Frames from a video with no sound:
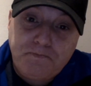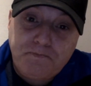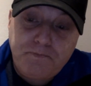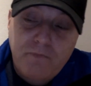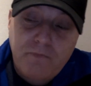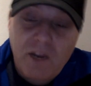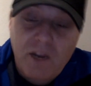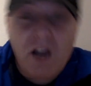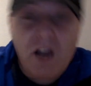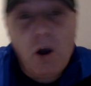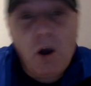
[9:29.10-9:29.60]

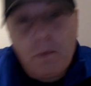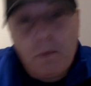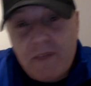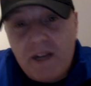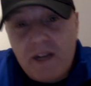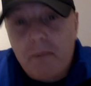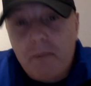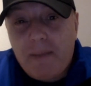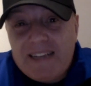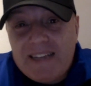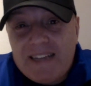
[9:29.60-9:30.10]
I hope that
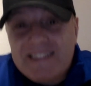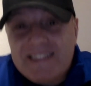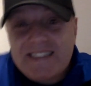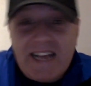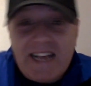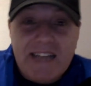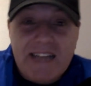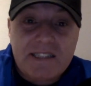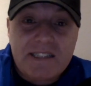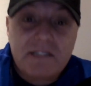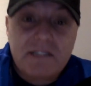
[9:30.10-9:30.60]
it made
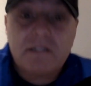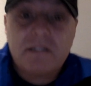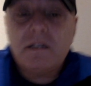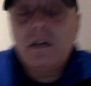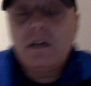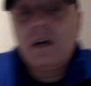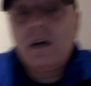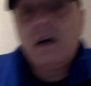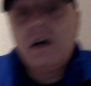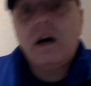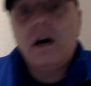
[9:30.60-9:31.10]
sense.
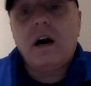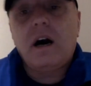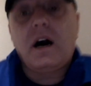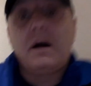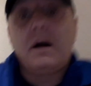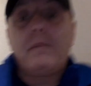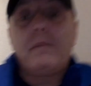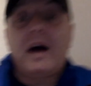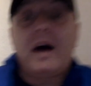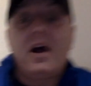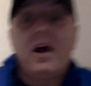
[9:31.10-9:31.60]

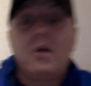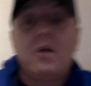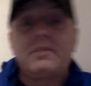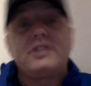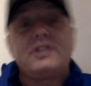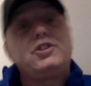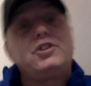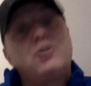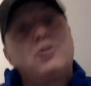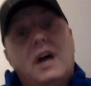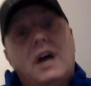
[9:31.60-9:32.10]
I hope
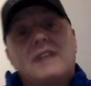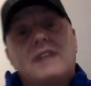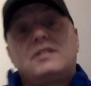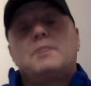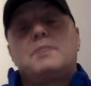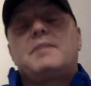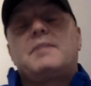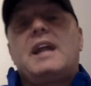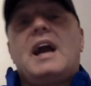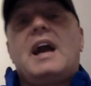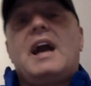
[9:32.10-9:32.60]
that you got
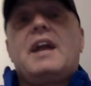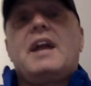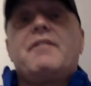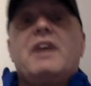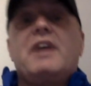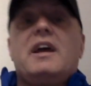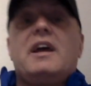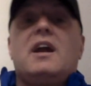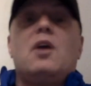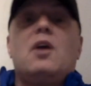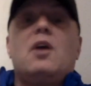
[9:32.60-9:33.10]
something out of it,
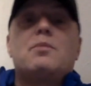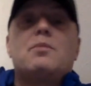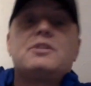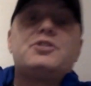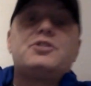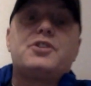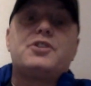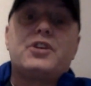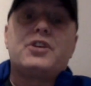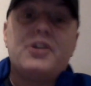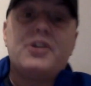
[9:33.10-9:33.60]
and I hope that
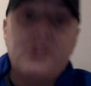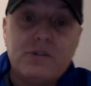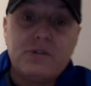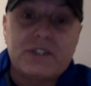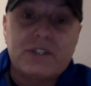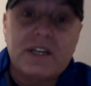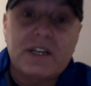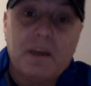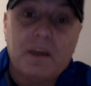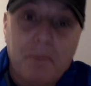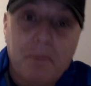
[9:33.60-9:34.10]
you can use
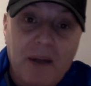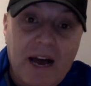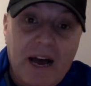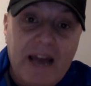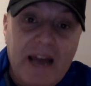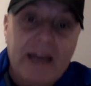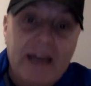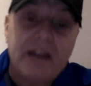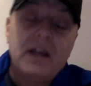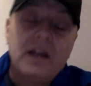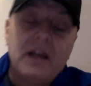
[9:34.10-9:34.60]
it and apply
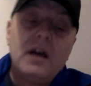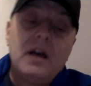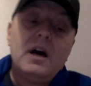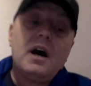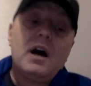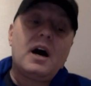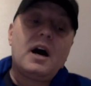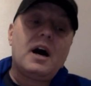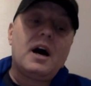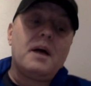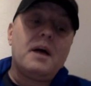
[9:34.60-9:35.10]
it.
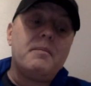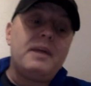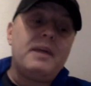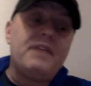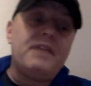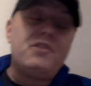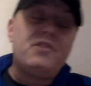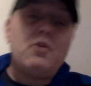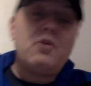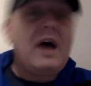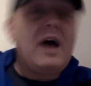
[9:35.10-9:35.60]

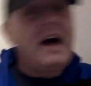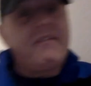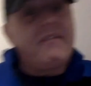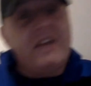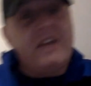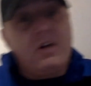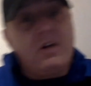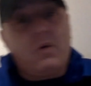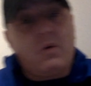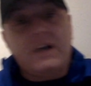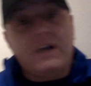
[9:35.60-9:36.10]
If you have any
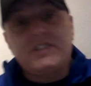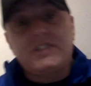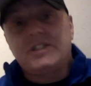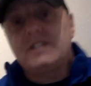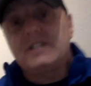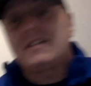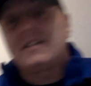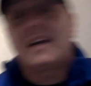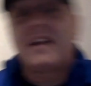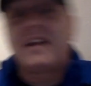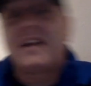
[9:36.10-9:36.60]

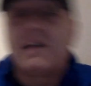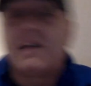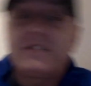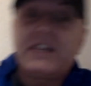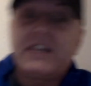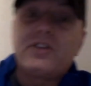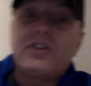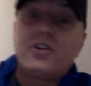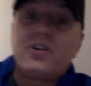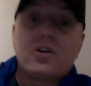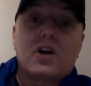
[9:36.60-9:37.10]
questions, I'd love to
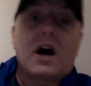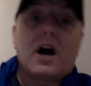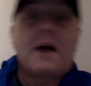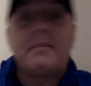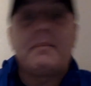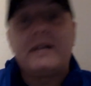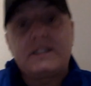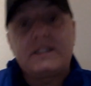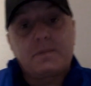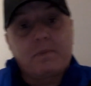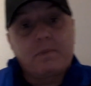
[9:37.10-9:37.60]
hear your
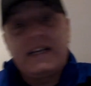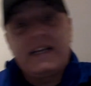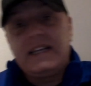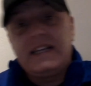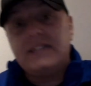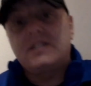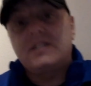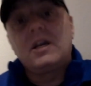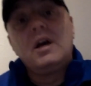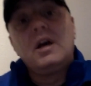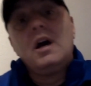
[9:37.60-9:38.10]
comments.
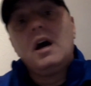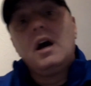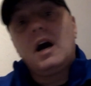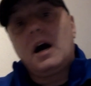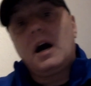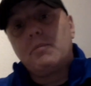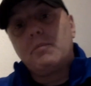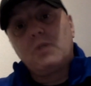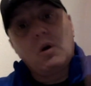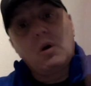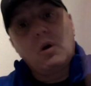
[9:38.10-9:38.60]
Please
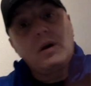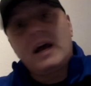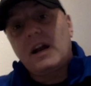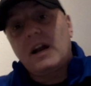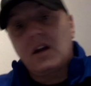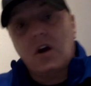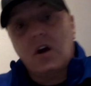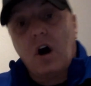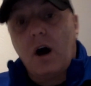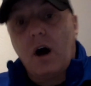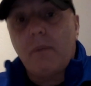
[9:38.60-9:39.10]
go down
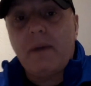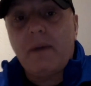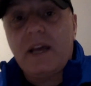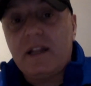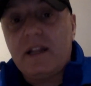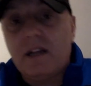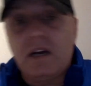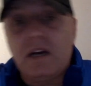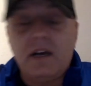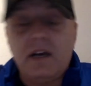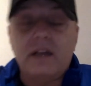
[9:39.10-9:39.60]
and comment
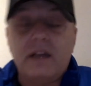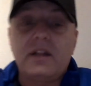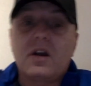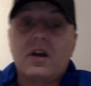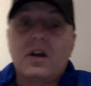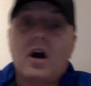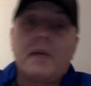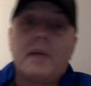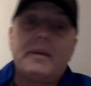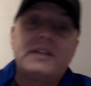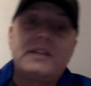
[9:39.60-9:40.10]
in the
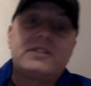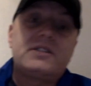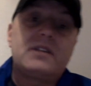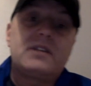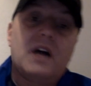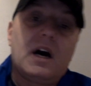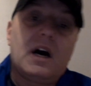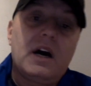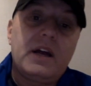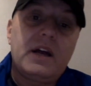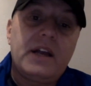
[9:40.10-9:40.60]
comments
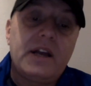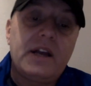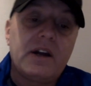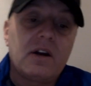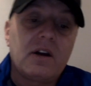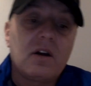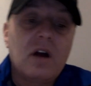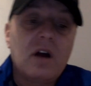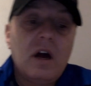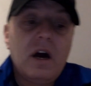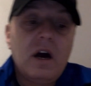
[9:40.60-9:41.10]

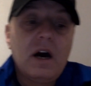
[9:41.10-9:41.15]
here.